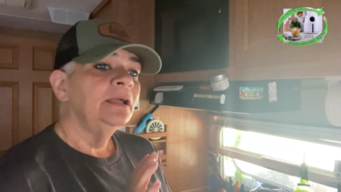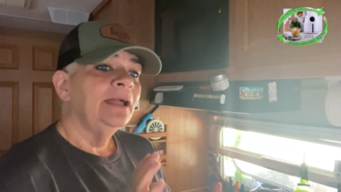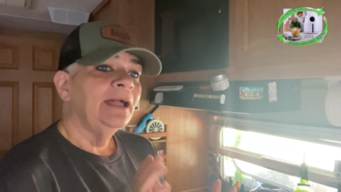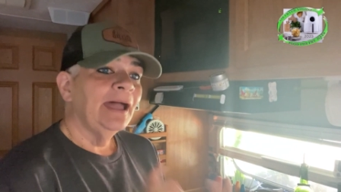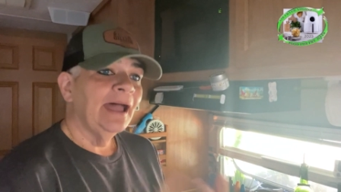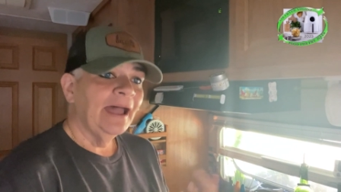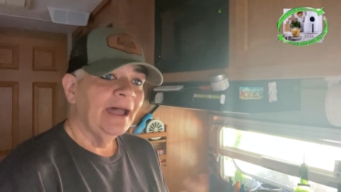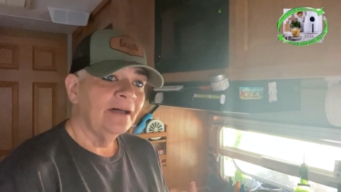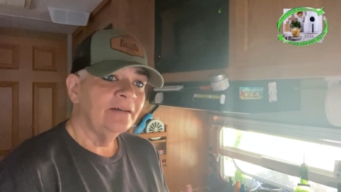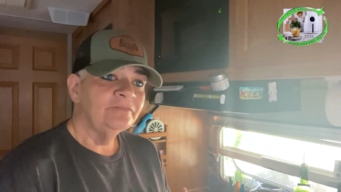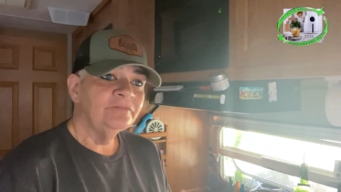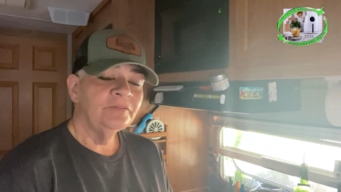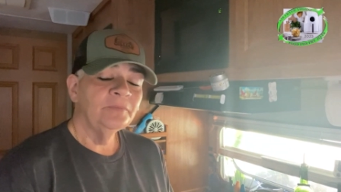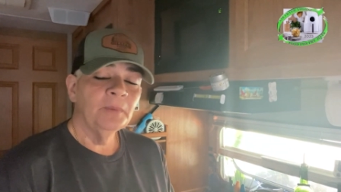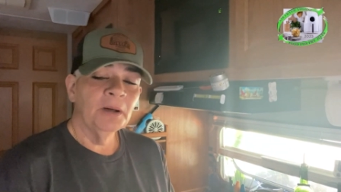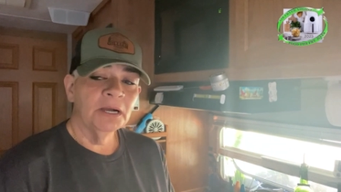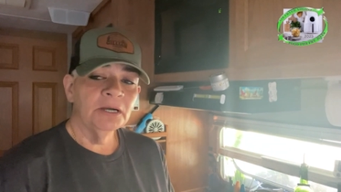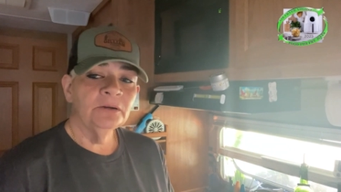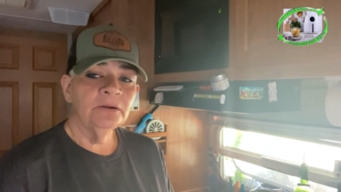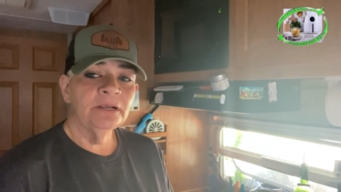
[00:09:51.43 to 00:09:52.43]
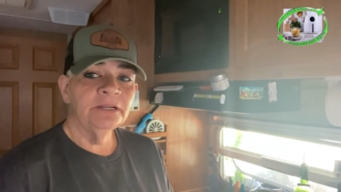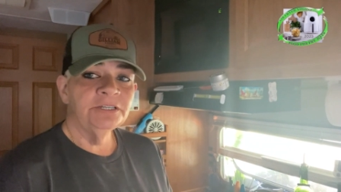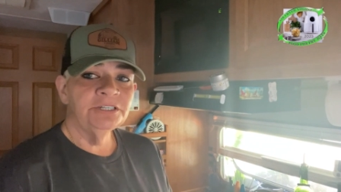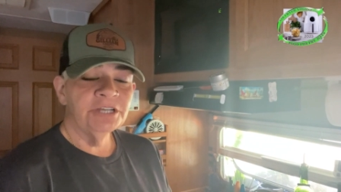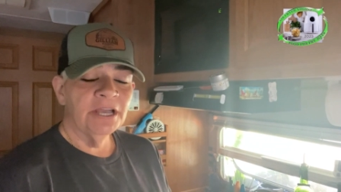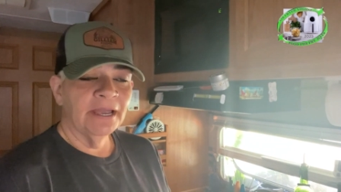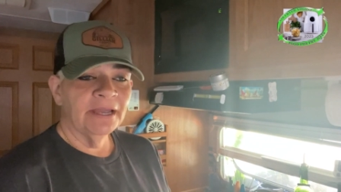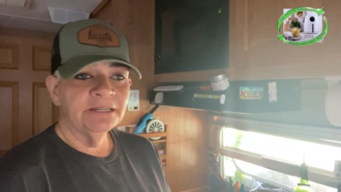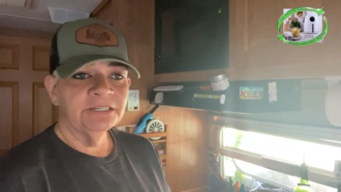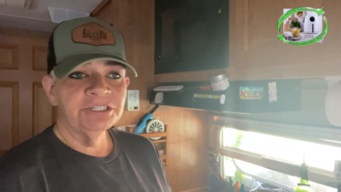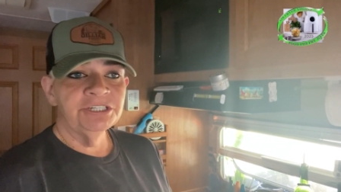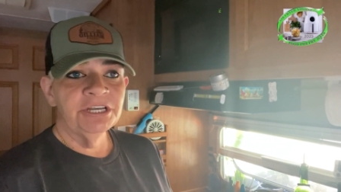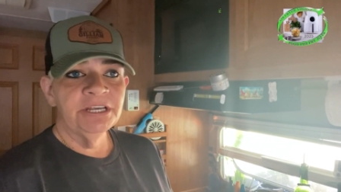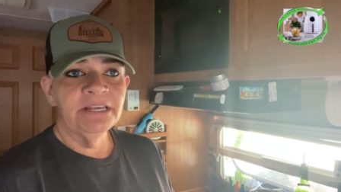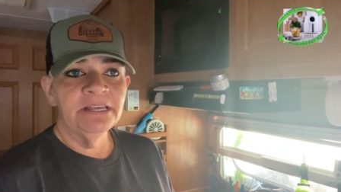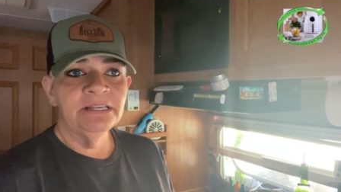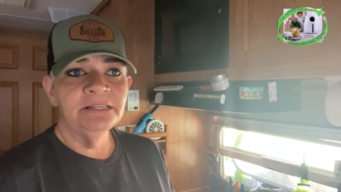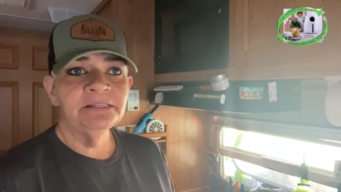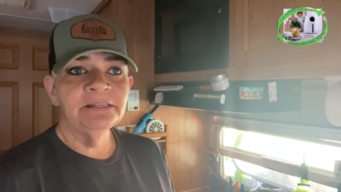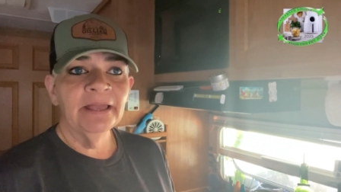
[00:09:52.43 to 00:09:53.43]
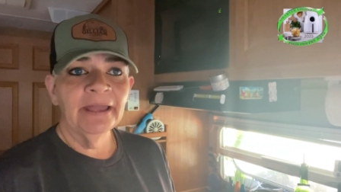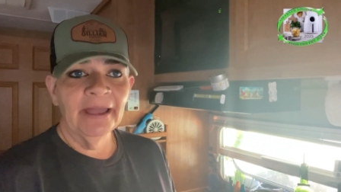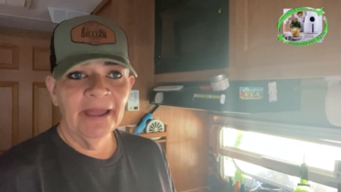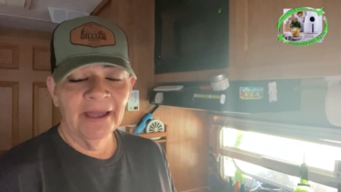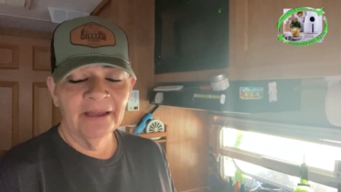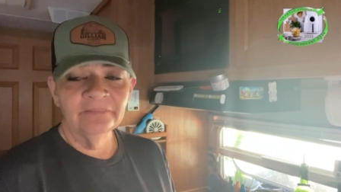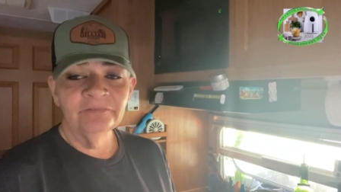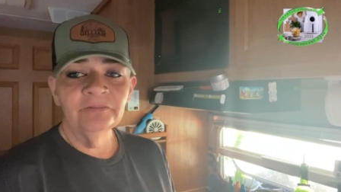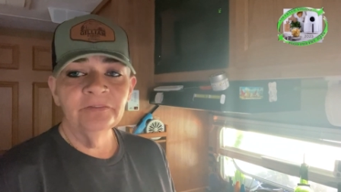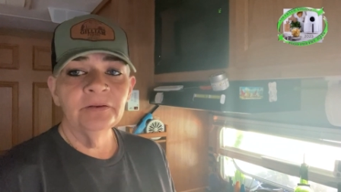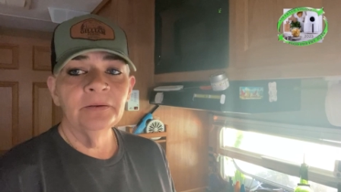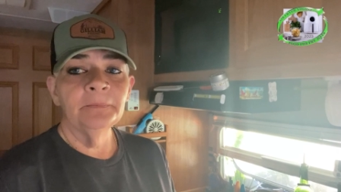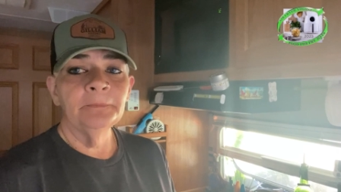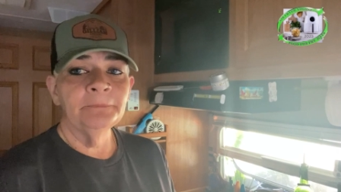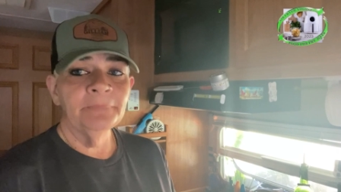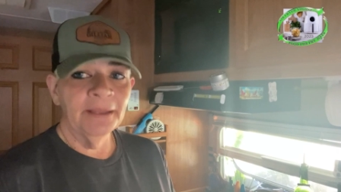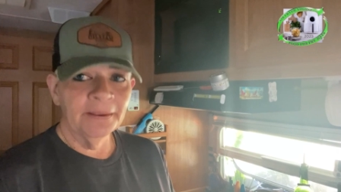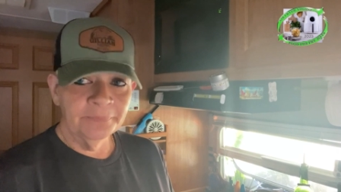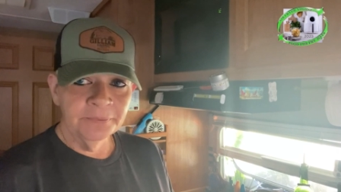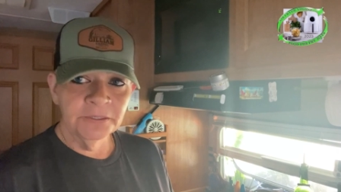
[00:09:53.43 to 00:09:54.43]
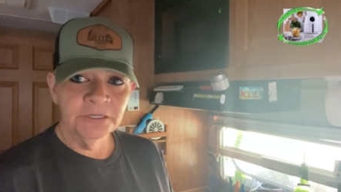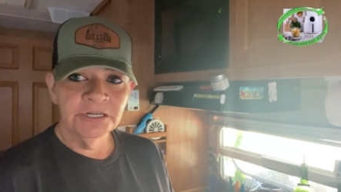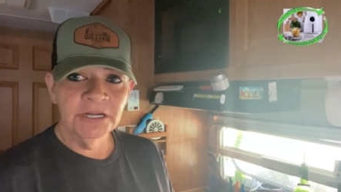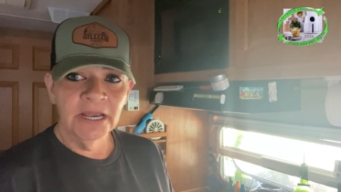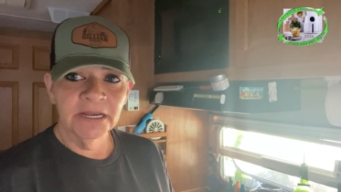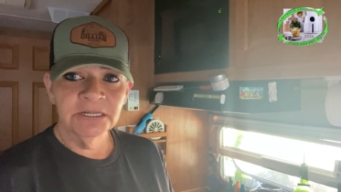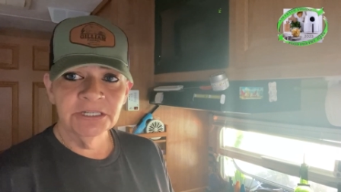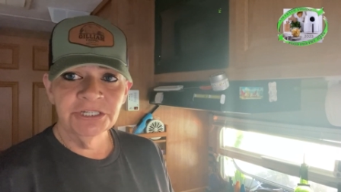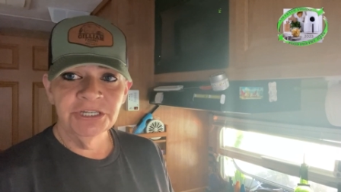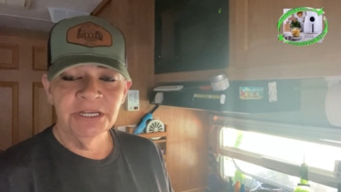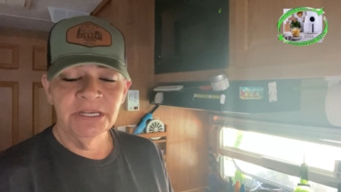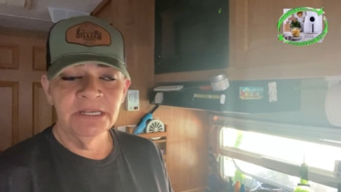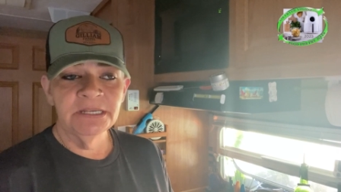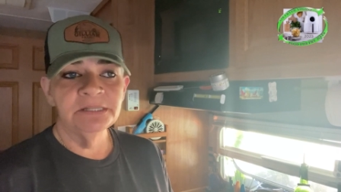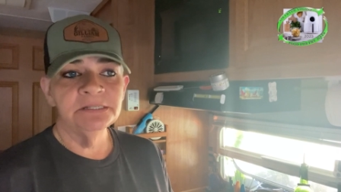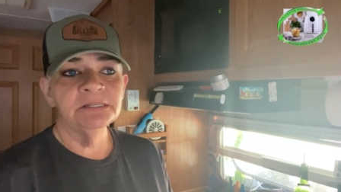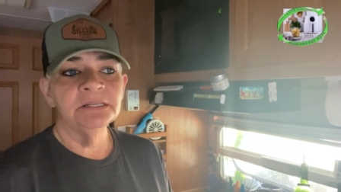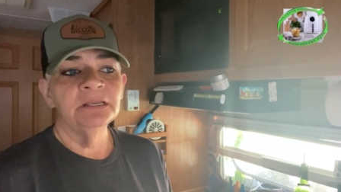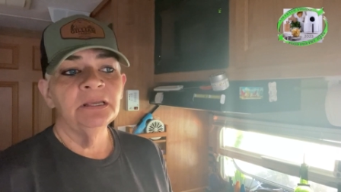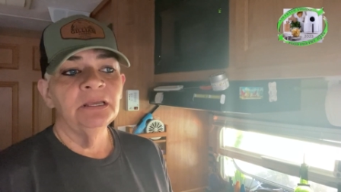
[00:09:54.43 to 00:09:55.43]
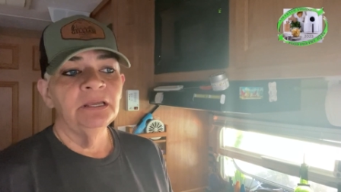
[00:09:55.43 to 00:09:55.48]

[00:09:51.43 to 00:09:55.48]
half Monterey Jack cheese, half pepper jack cheese,